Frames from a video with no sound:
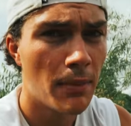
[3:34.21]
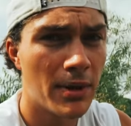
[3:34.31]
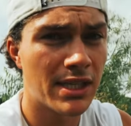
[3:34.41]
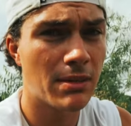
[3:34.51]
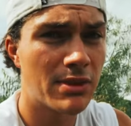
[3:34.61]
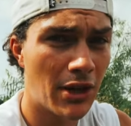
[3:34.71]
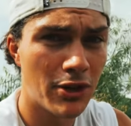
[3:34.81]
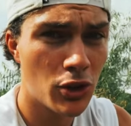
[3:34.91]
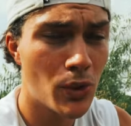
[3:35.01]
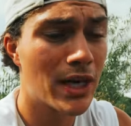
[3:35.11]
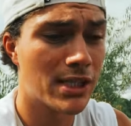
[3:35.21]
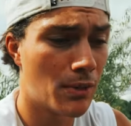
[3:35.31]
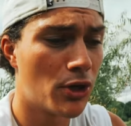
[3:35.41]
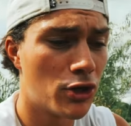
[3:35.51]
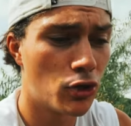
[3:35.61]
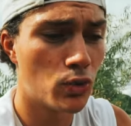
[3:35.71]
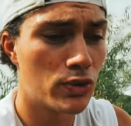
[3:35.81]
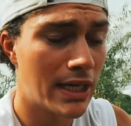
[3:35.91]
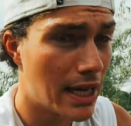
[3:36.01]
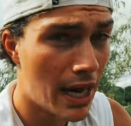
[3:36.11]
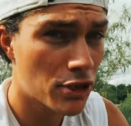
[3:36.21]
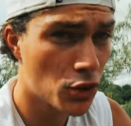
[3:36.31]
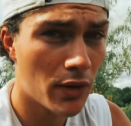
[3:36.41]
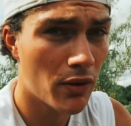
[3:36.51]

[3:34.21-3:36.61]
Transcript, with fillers: Because I'm telling you, as someone who did not enjoy